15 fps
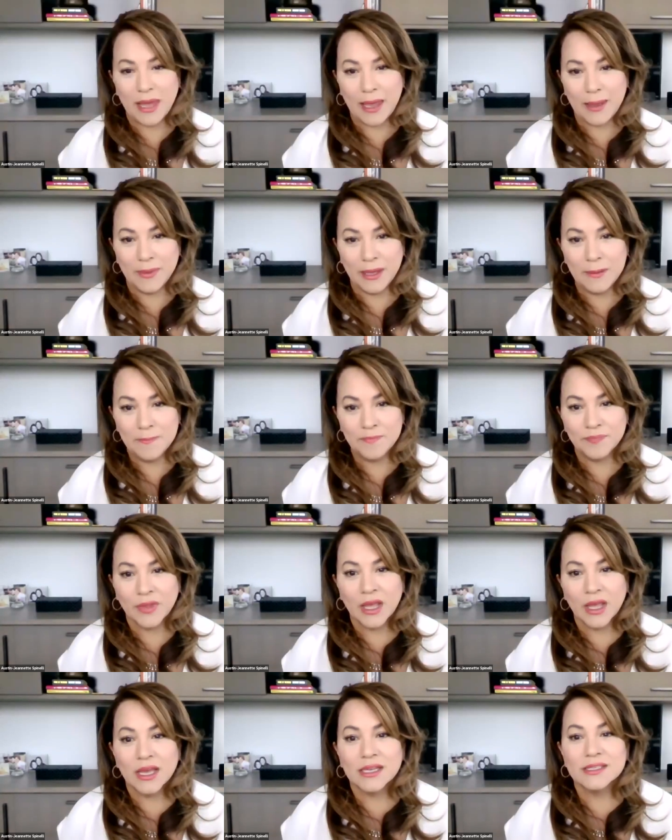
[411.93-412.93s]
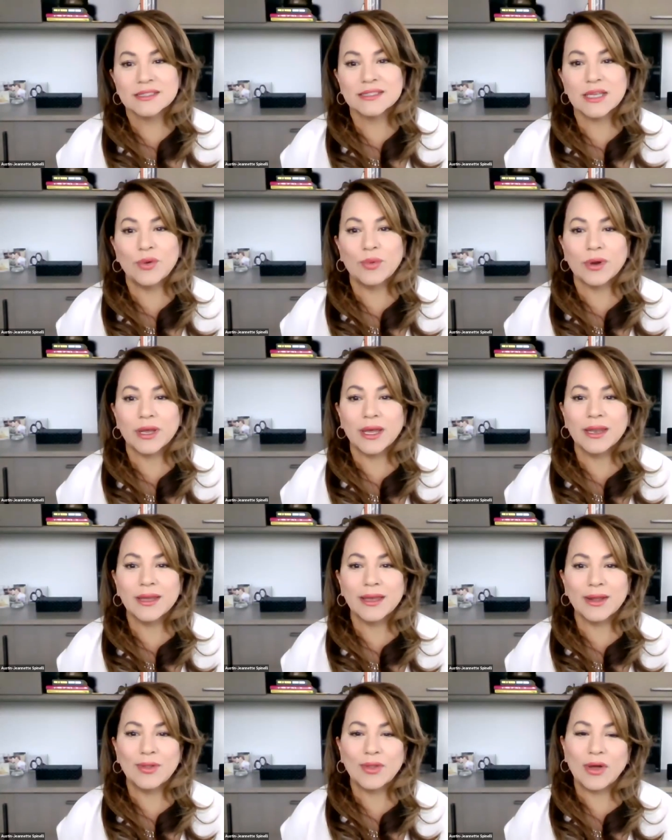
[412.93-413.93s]
baby, so we're going
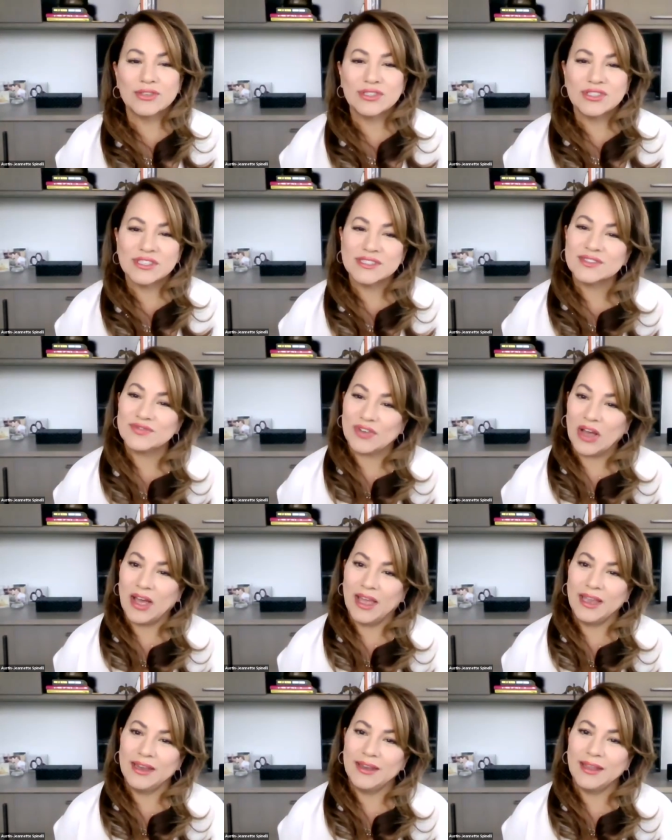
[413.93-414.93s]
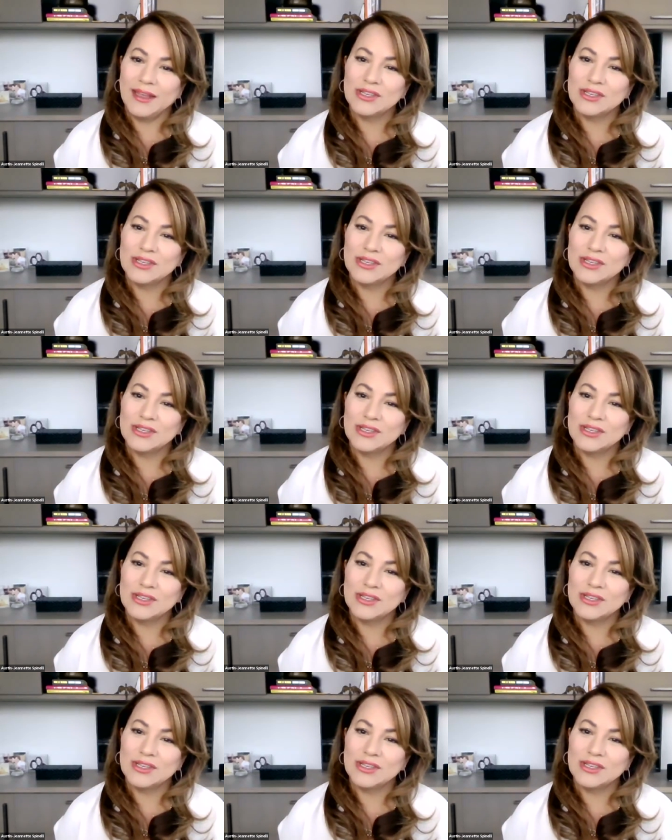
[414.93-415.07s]
to get along just fine.